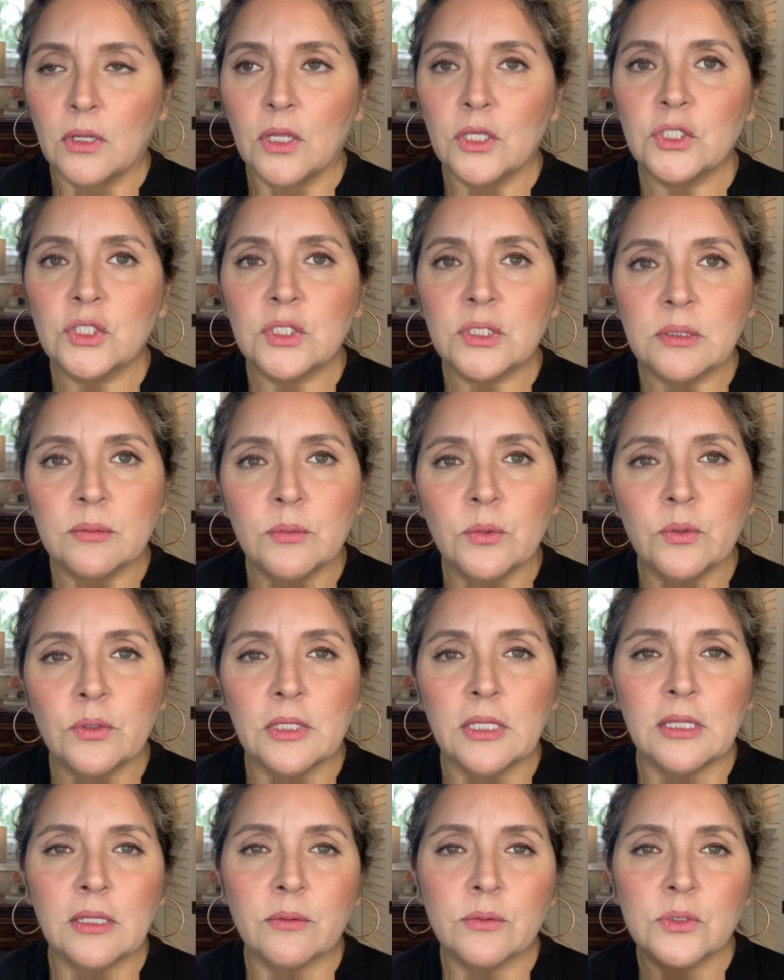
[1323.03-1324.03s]

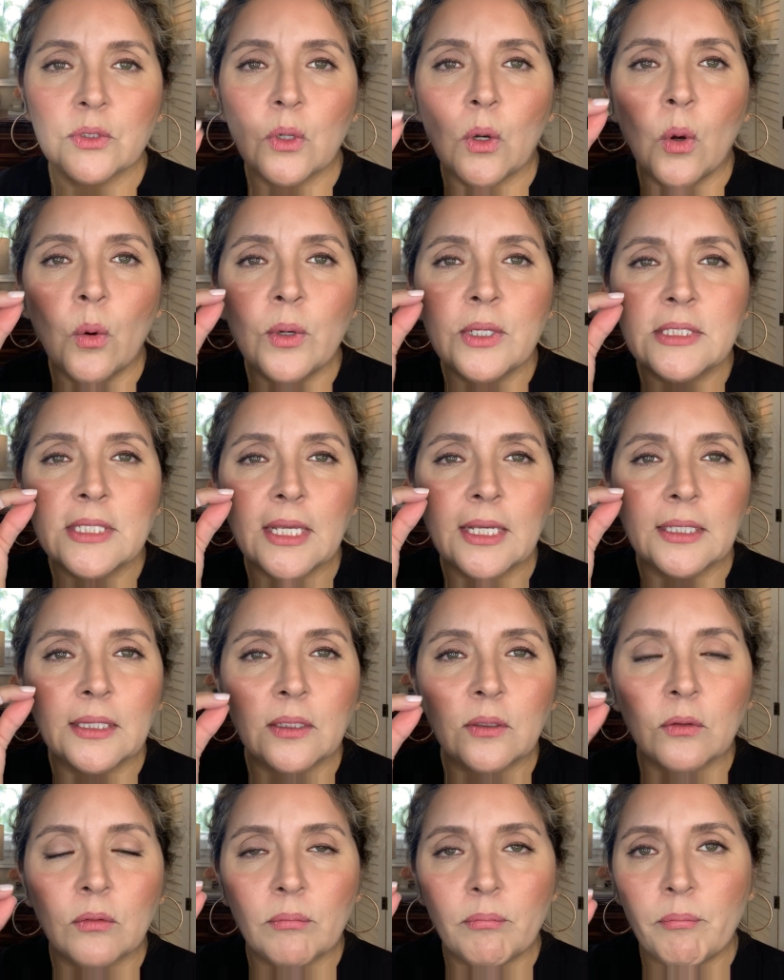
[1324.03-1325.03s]
smoothly. There was always like
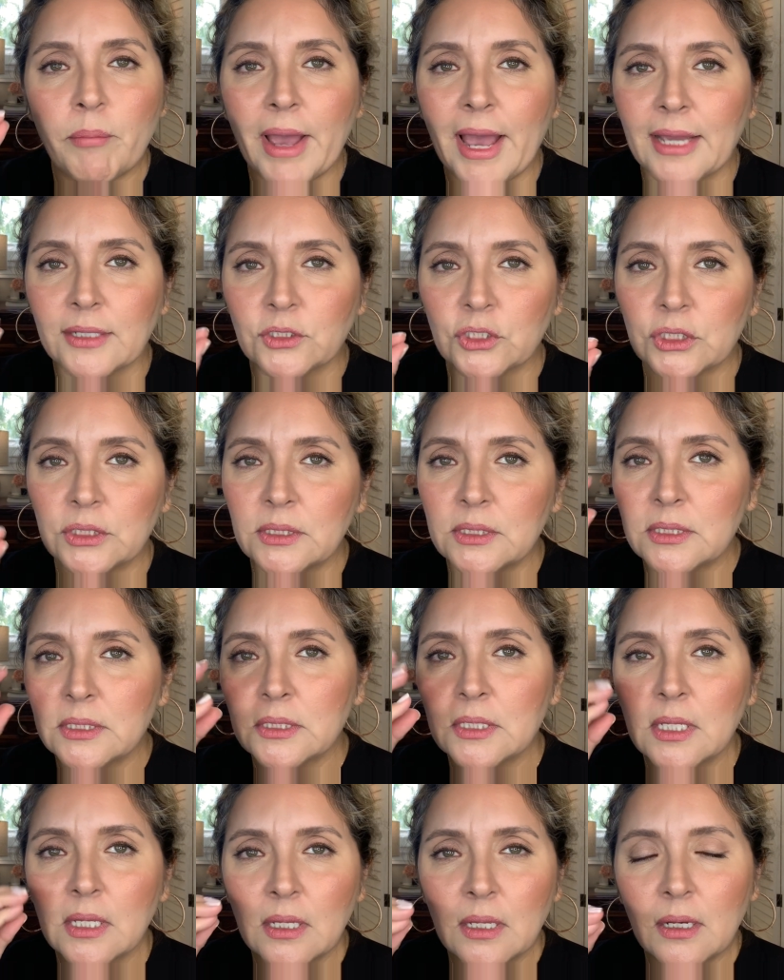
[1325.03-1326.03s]
little
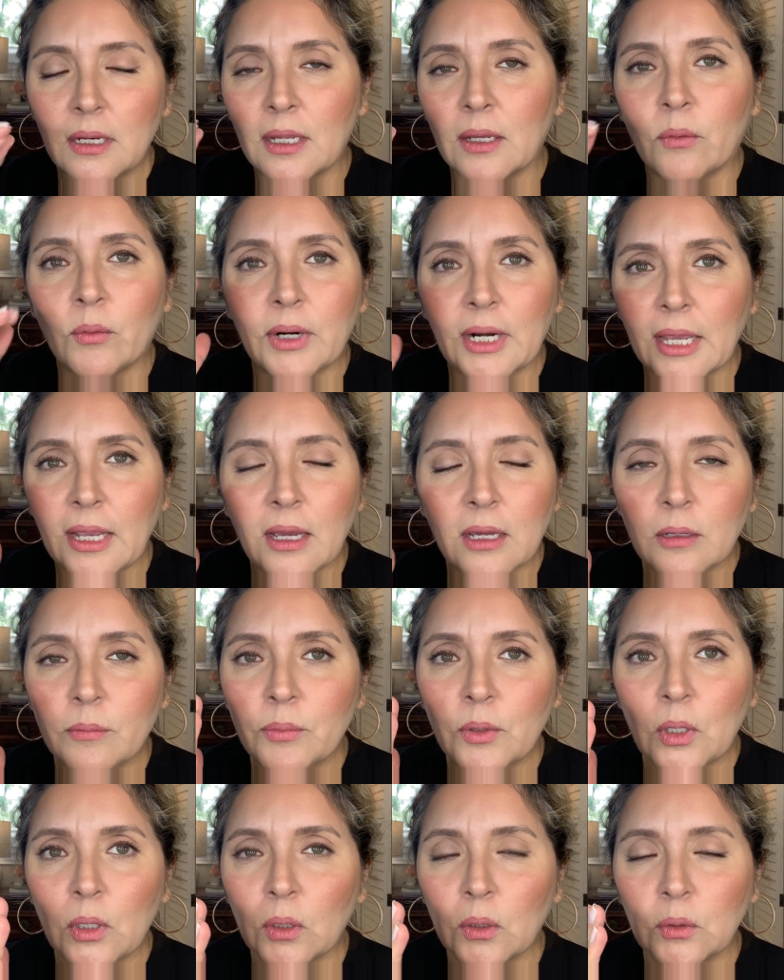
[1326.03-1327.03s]
patches. Like when I got
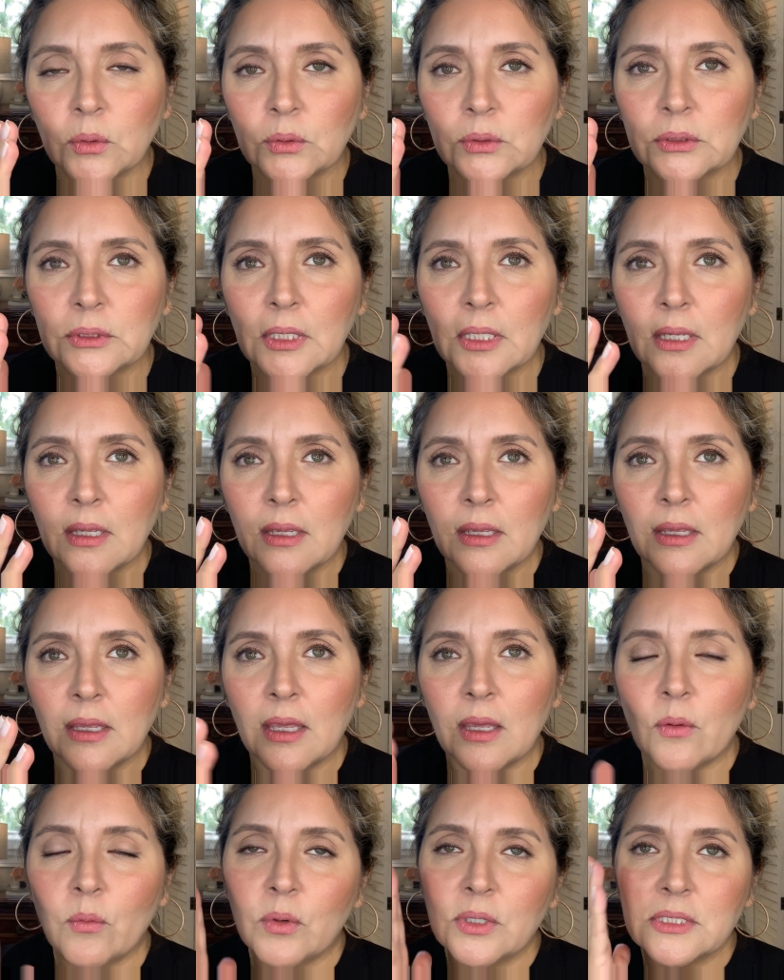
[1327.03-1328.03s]
up close,
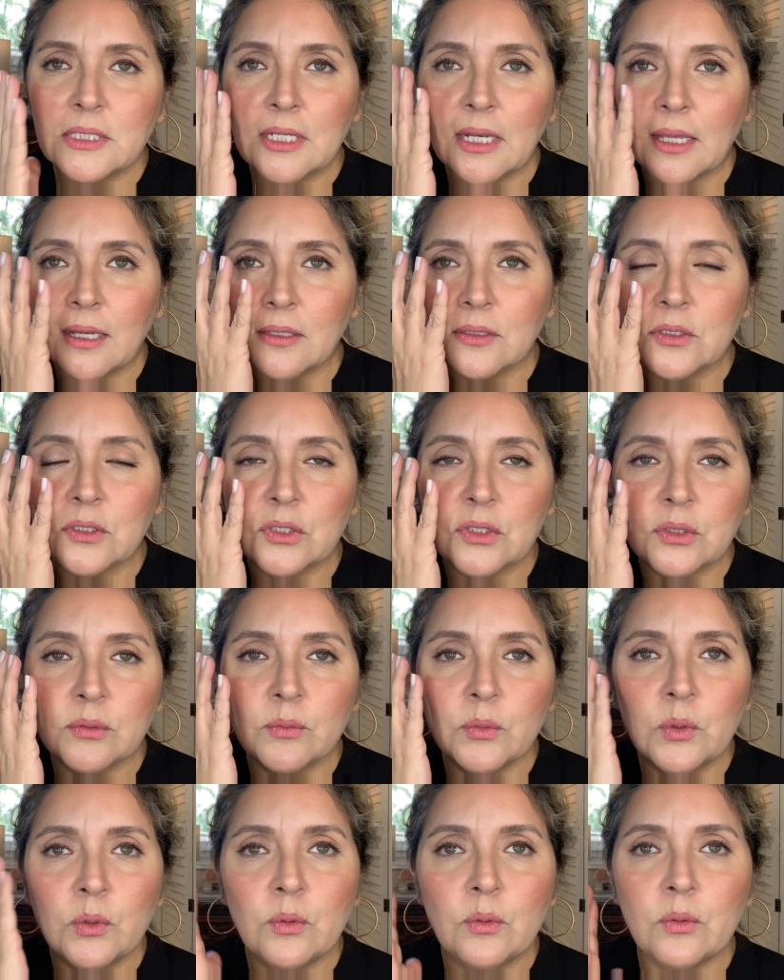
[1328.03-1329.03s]
it wasn't like a
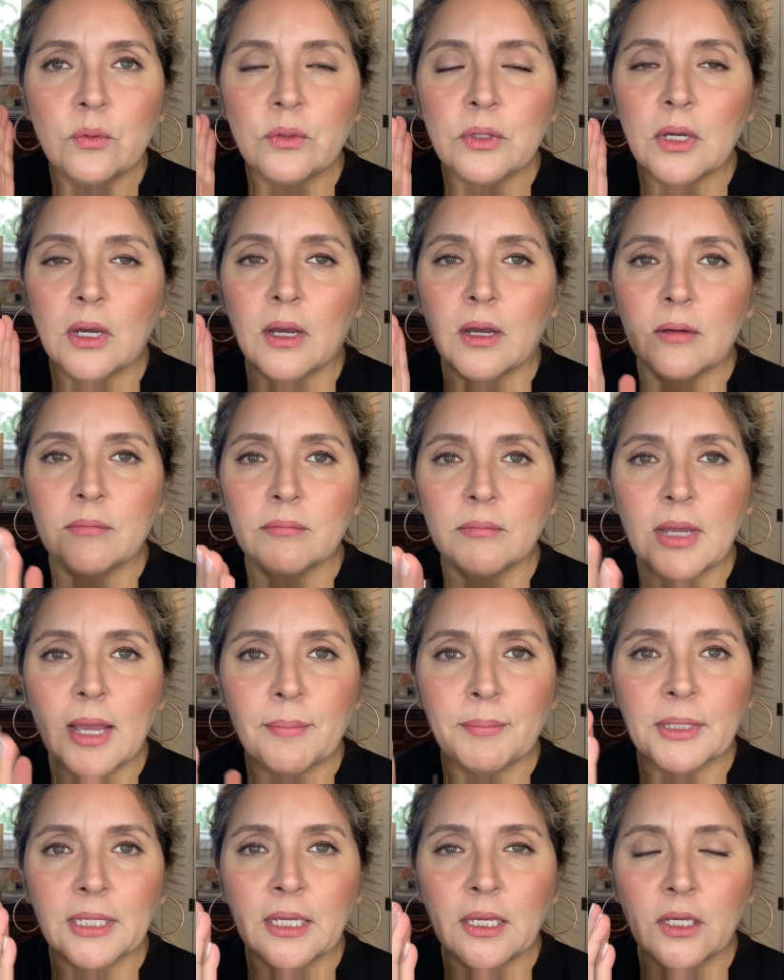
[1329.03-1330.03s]
smooth
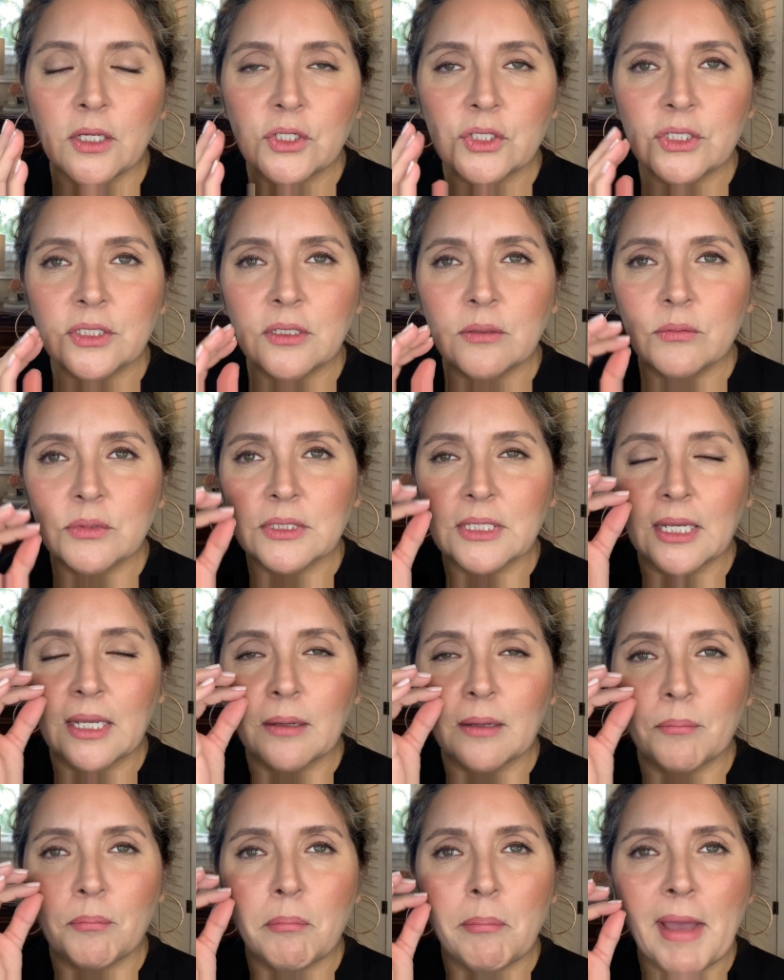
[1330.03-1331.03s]
application. It was
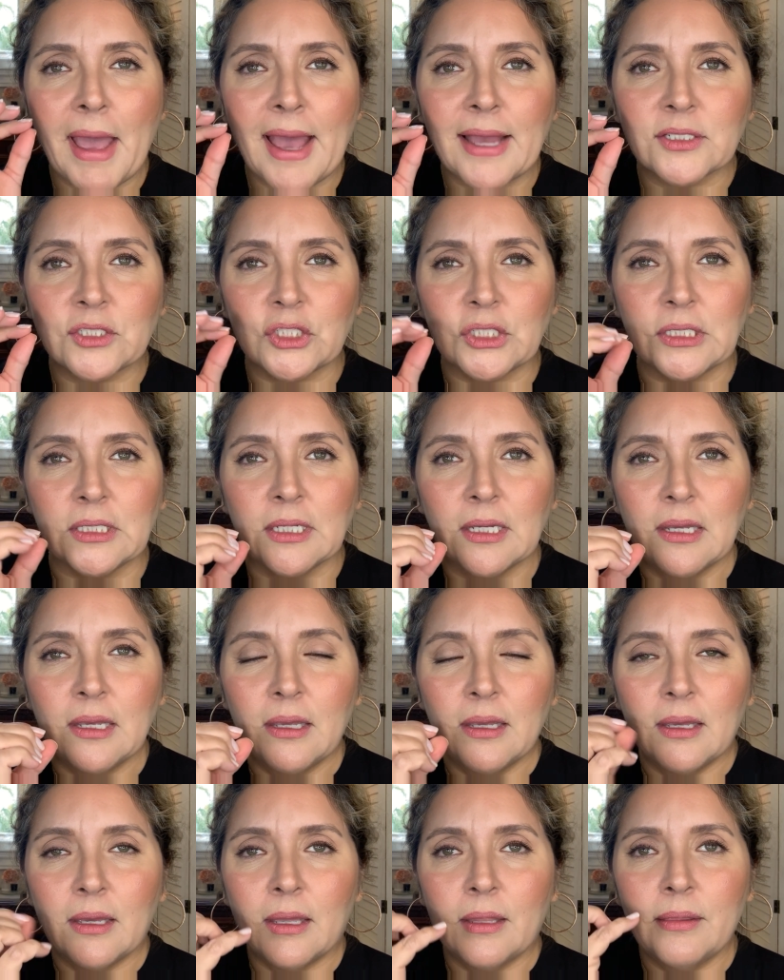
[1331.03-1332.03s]
like patchy.
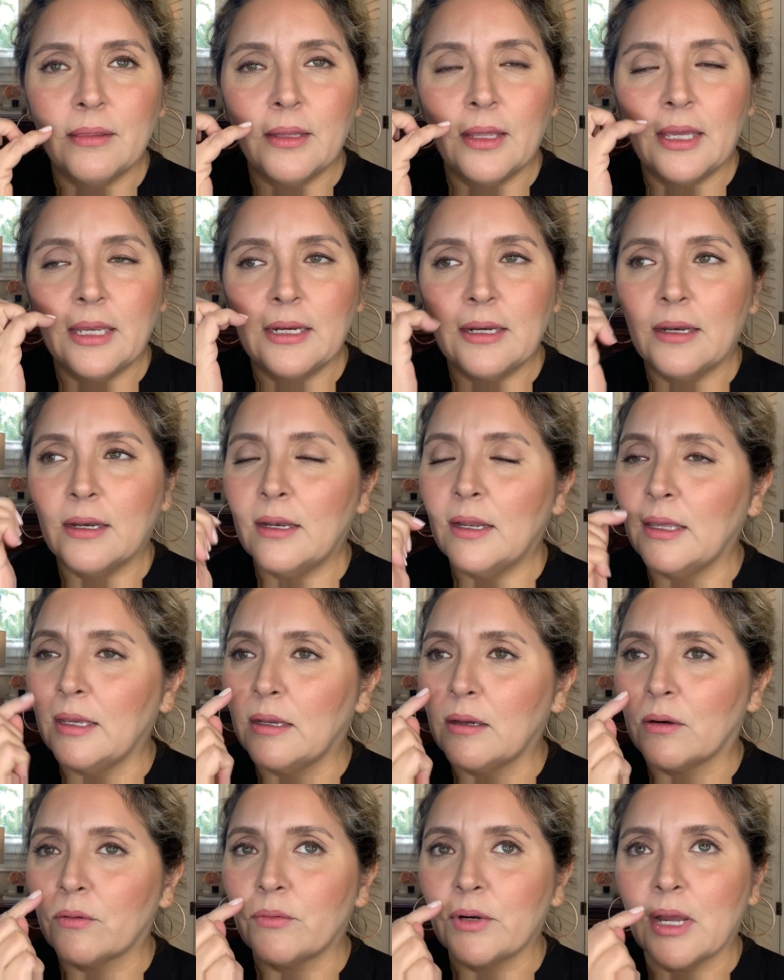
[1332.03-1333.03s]
And then like
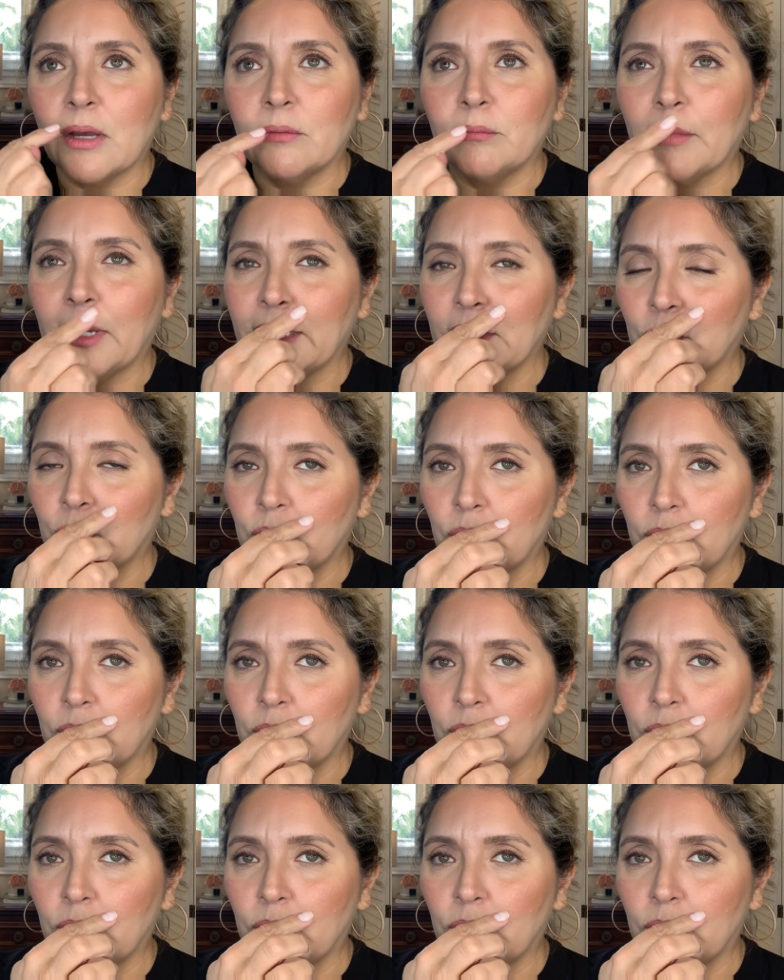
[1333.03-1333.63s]
around my